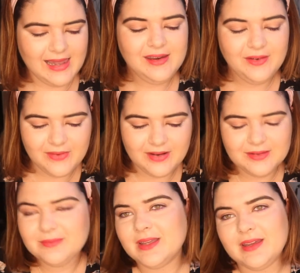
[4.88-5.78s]
hello,
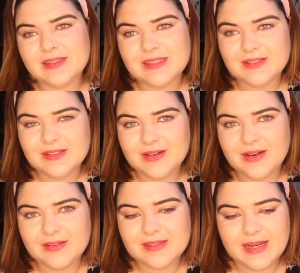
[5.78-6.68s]
welcome to
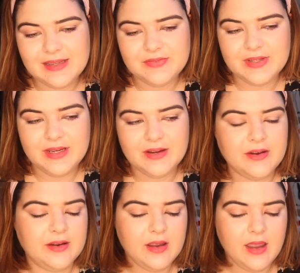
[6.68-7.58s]
today's
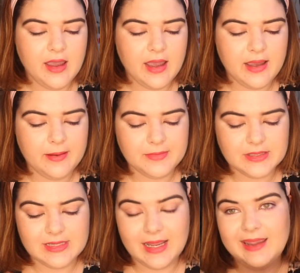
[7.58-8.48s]
video. Um,
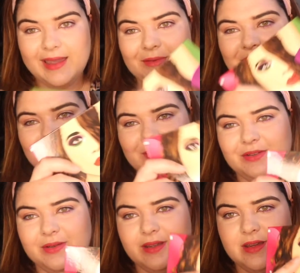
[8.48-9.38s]
today I'm going to be
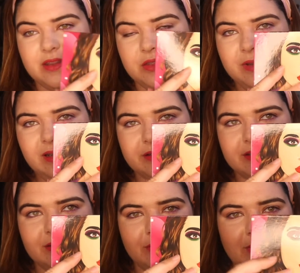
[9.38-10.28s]
doing three
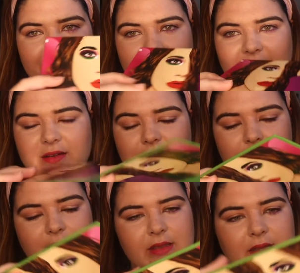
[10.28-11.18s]
looks, one palette with